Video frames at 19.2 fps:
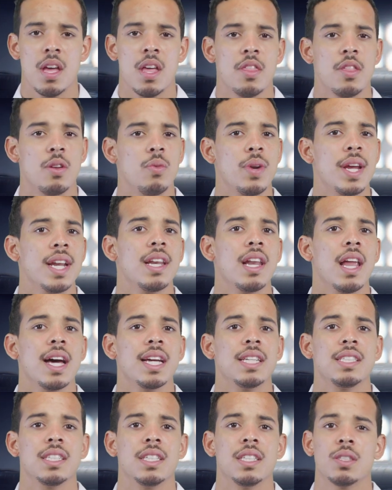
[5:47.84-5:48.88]
The red
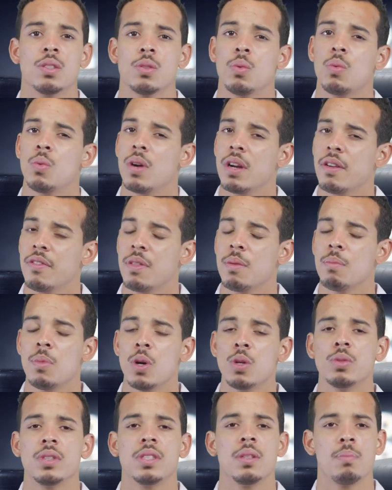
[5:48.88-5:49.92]
light is one of the
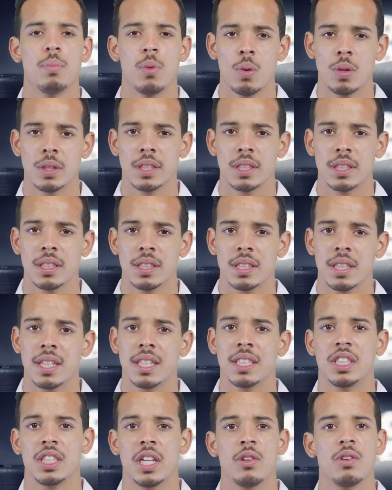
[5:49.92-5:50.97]
most important.
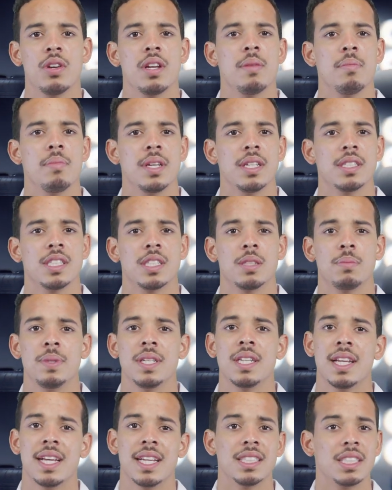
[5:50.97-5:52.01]
It generally means there's been
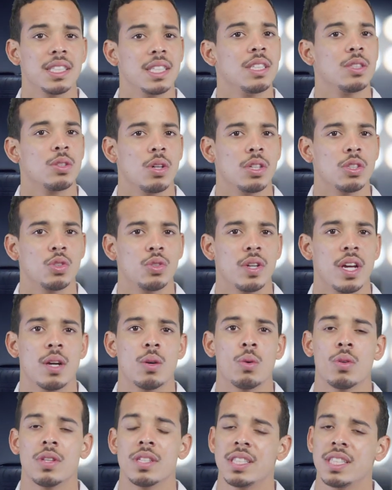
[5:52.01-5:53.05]
an incident on track
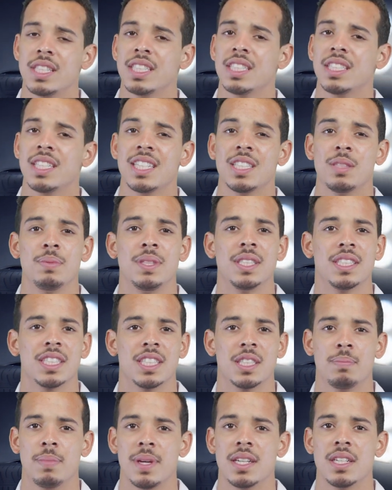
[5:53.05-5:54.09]
or the session has been
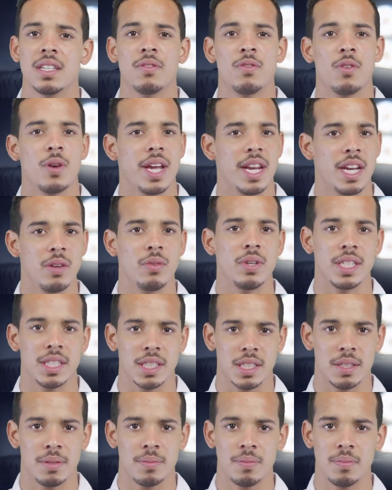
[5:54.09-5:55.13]
suspended for any
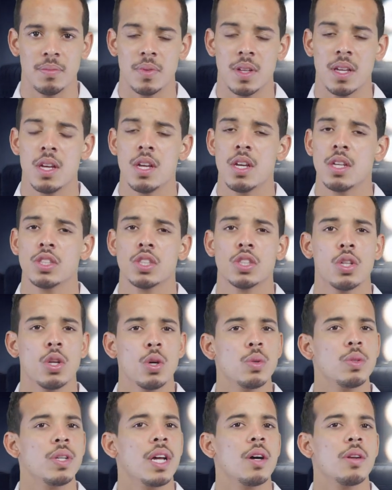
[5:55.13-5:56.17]
reason.
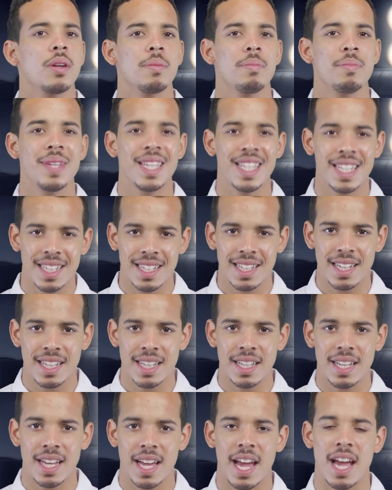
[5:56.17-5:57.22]
Slow down immediately
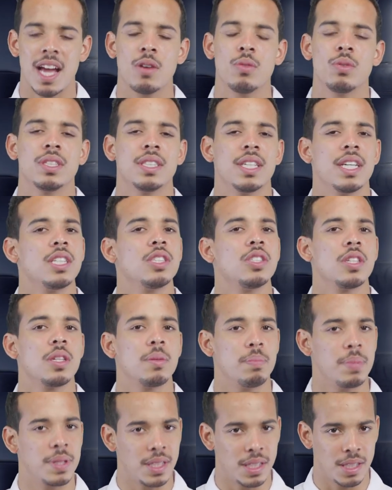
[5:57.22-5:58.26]
and return to the
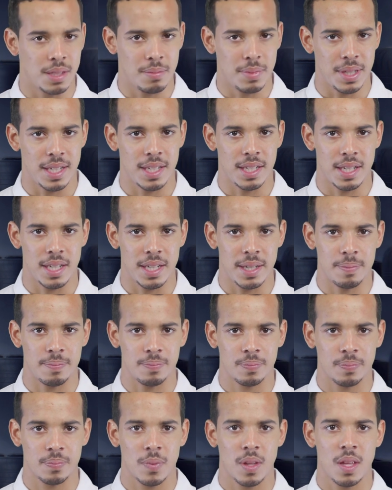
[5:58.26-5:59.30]
pits immediately.
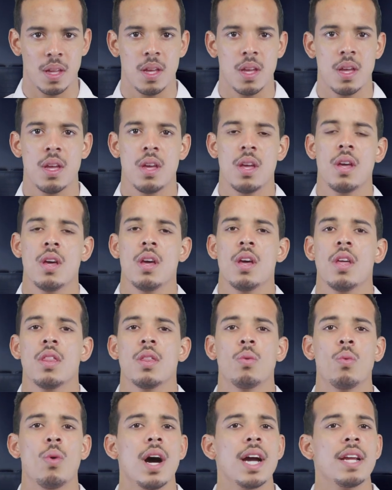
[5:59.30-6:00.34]
The
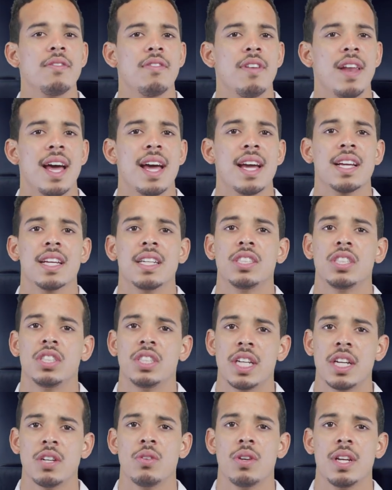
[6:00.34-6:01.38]
white flag is
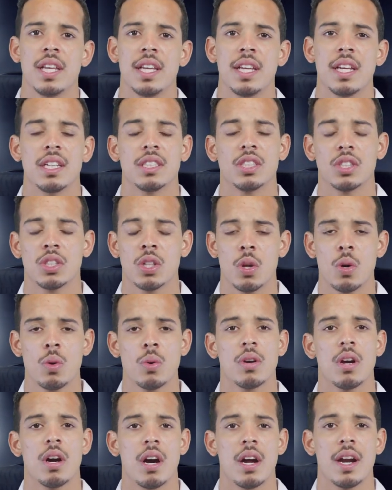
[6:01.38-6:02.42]
generally a slow
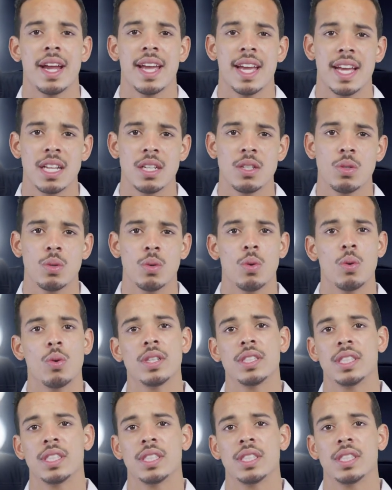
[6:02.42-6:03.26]
car ahead or a